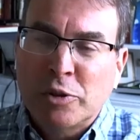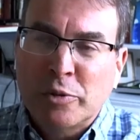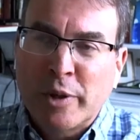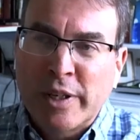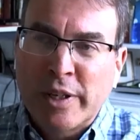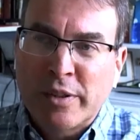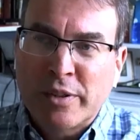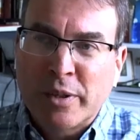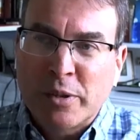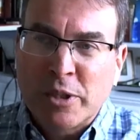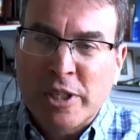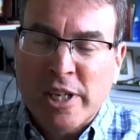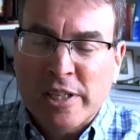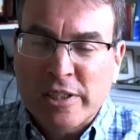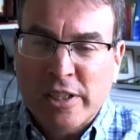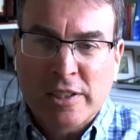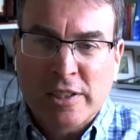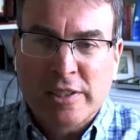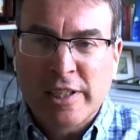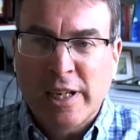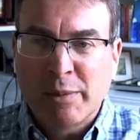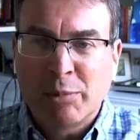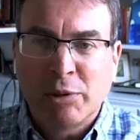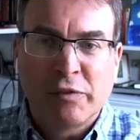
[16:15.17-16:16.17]
use a trade
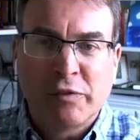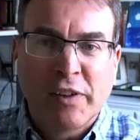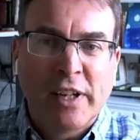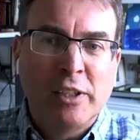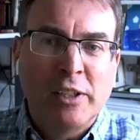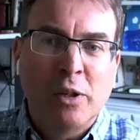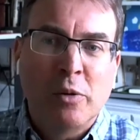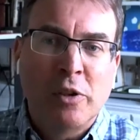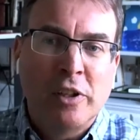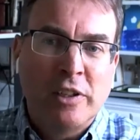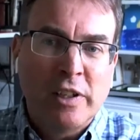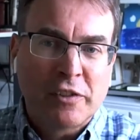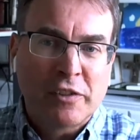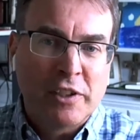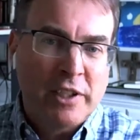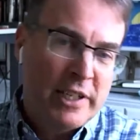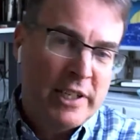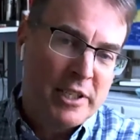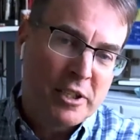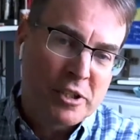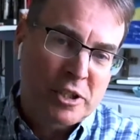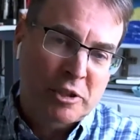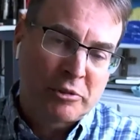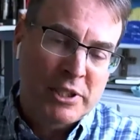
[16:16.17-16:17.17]
association example, if I know the
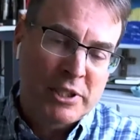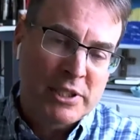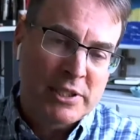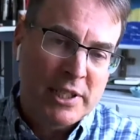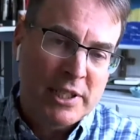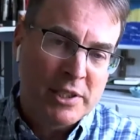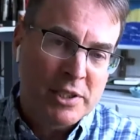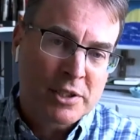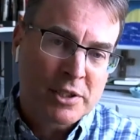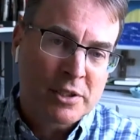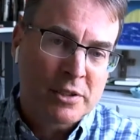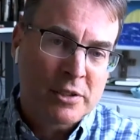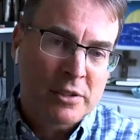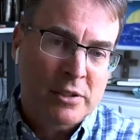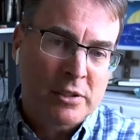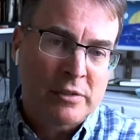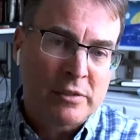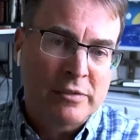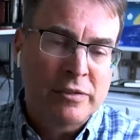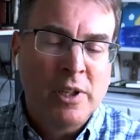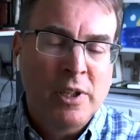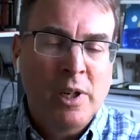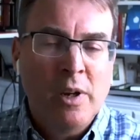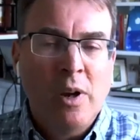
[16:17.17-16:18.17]
different industries they
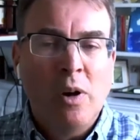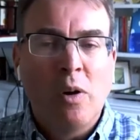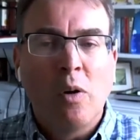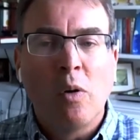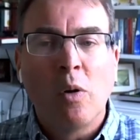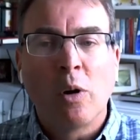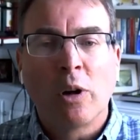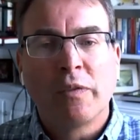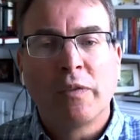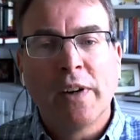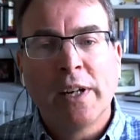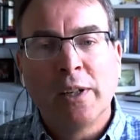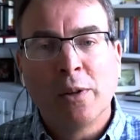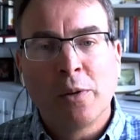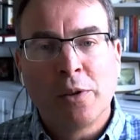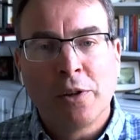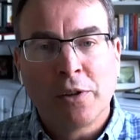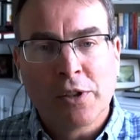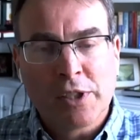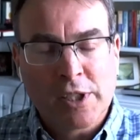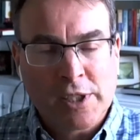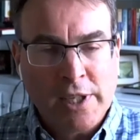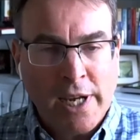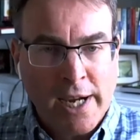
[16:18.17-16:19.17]
serve, or if I
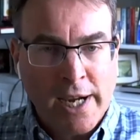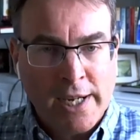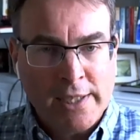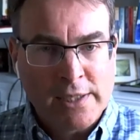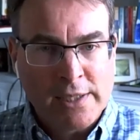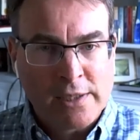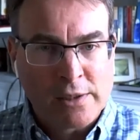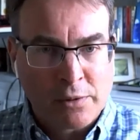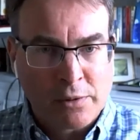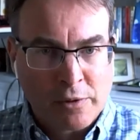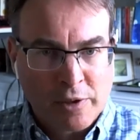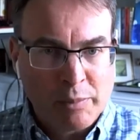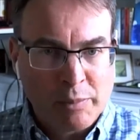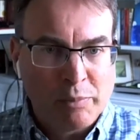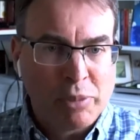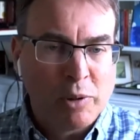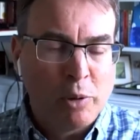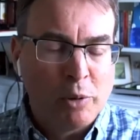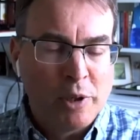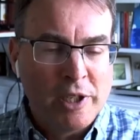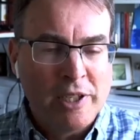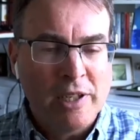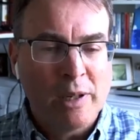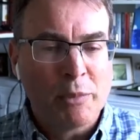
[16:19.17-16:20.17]
know their sizes or their
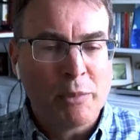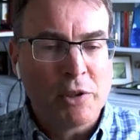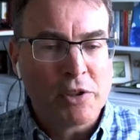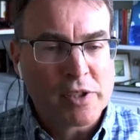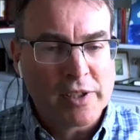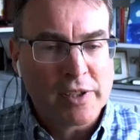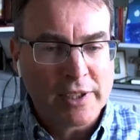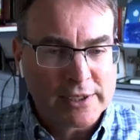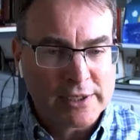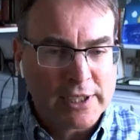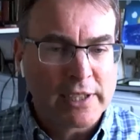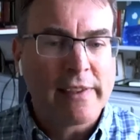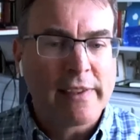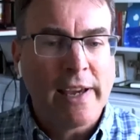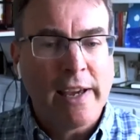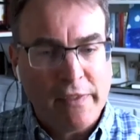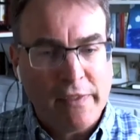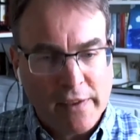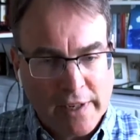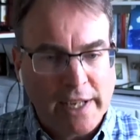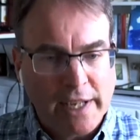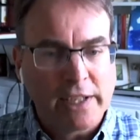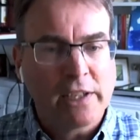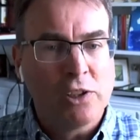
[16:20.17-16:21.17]
employee numbers, things like
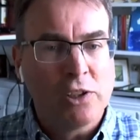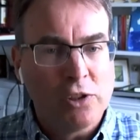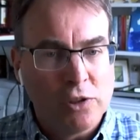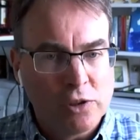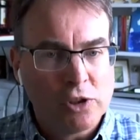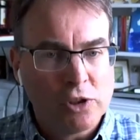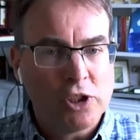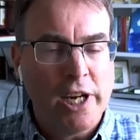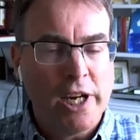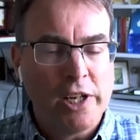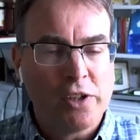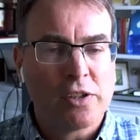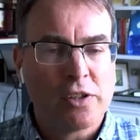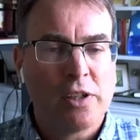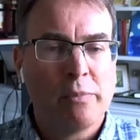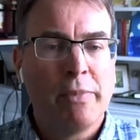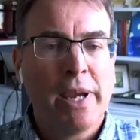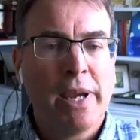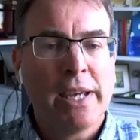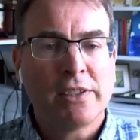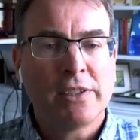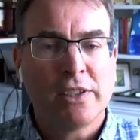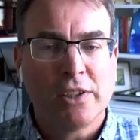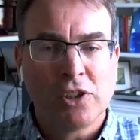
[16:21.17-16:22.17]
that, then I can change
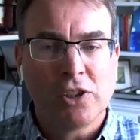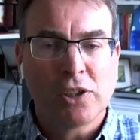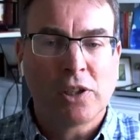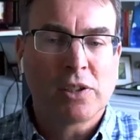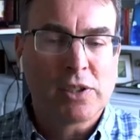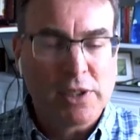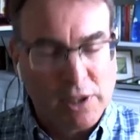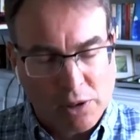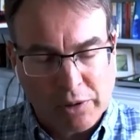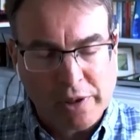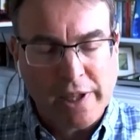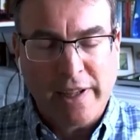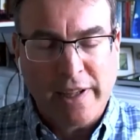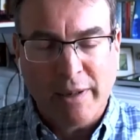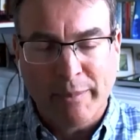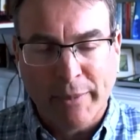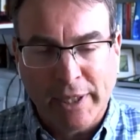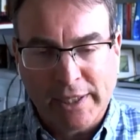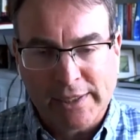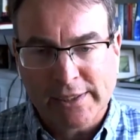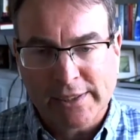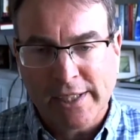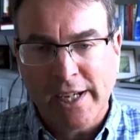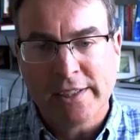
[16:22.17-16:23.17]
the message. I said, okay,
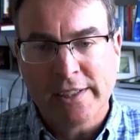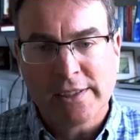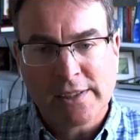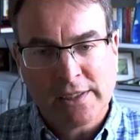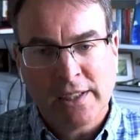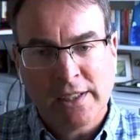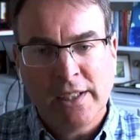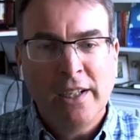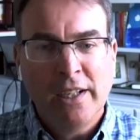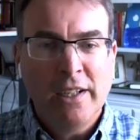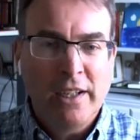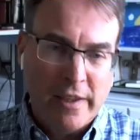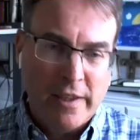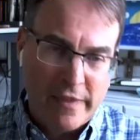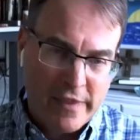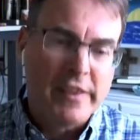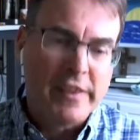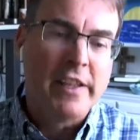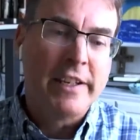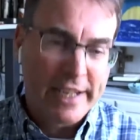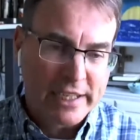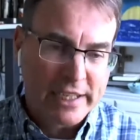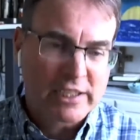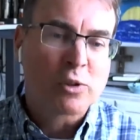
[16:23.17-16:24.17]
that makes sense.
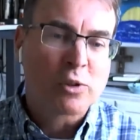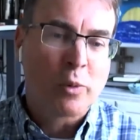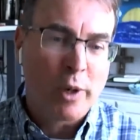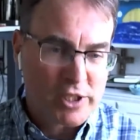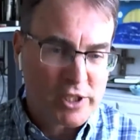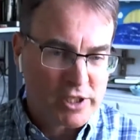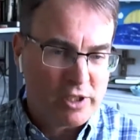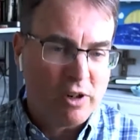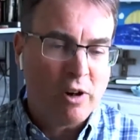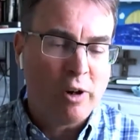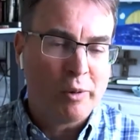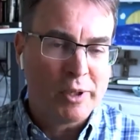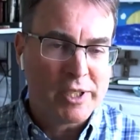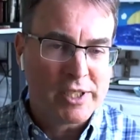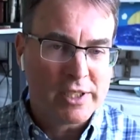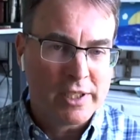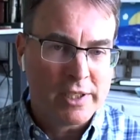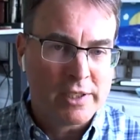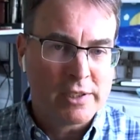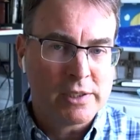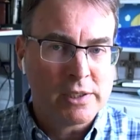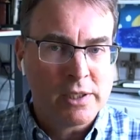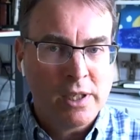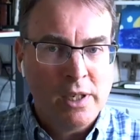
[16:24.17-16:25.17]
And then the next question
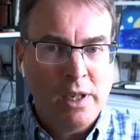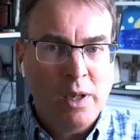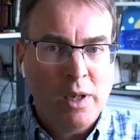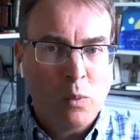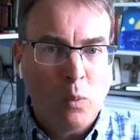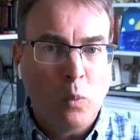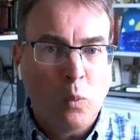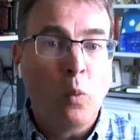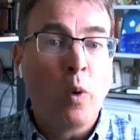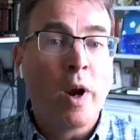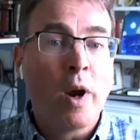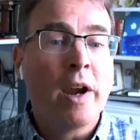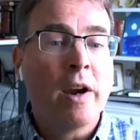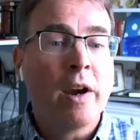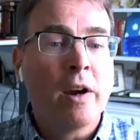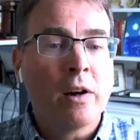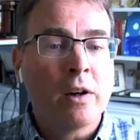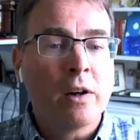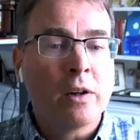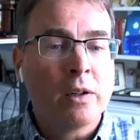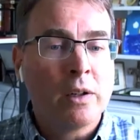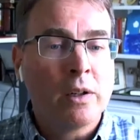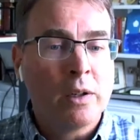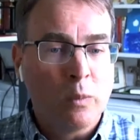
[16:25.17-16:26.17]
always is,
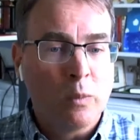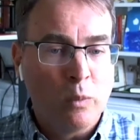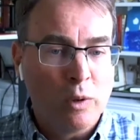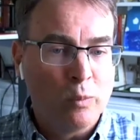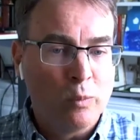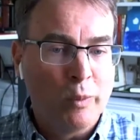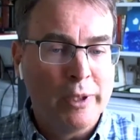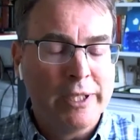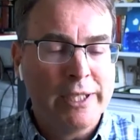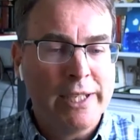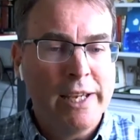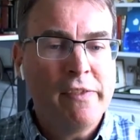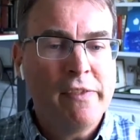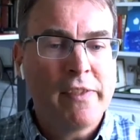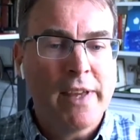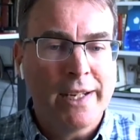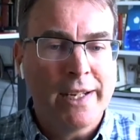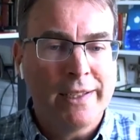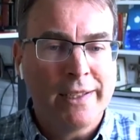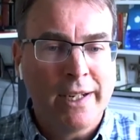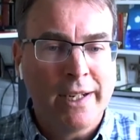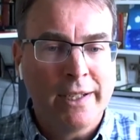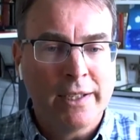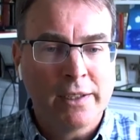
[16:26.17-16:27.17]
where would we get
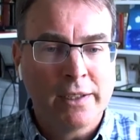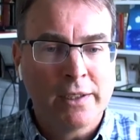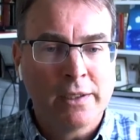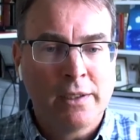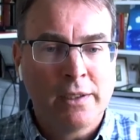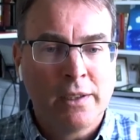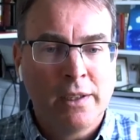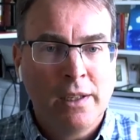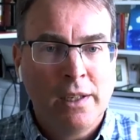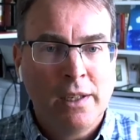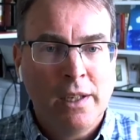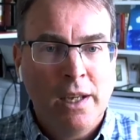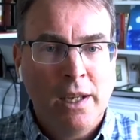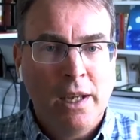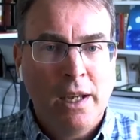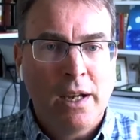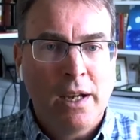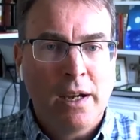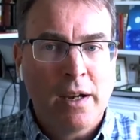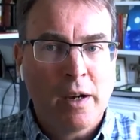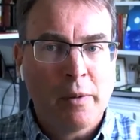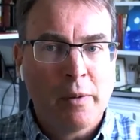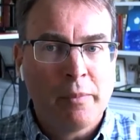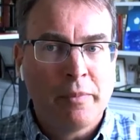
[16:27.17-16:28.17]
that data?
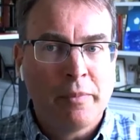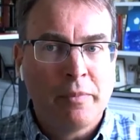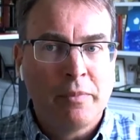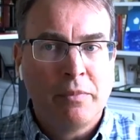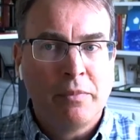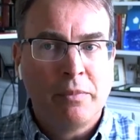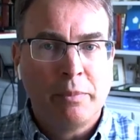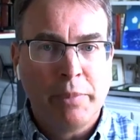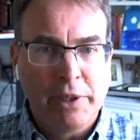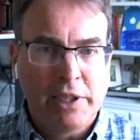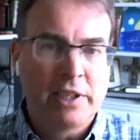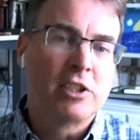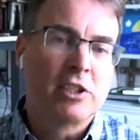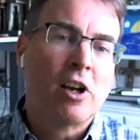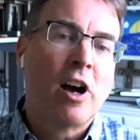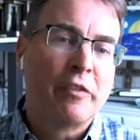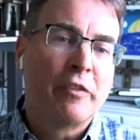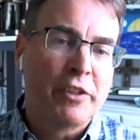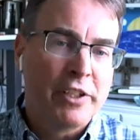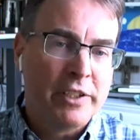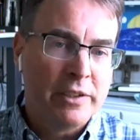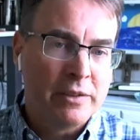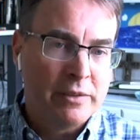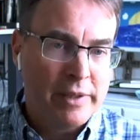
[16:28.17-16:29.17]
Um, because
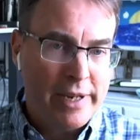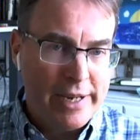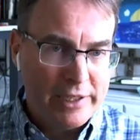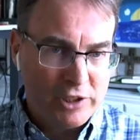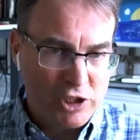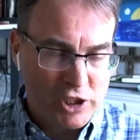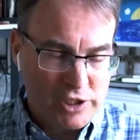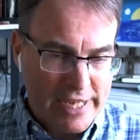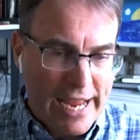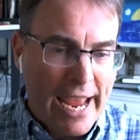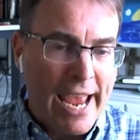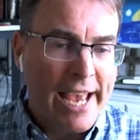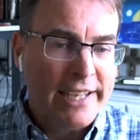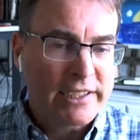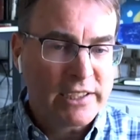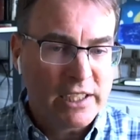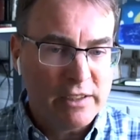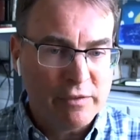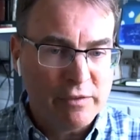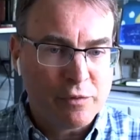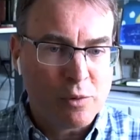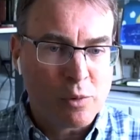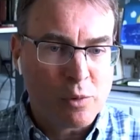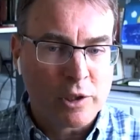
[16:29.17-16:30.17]
often just
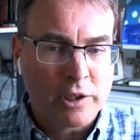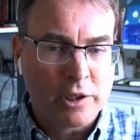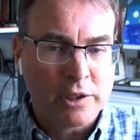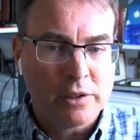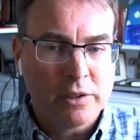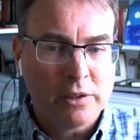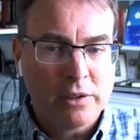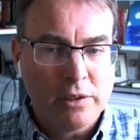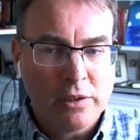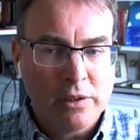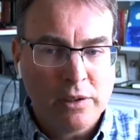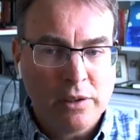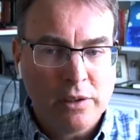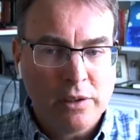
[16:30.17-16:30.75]
asking for it,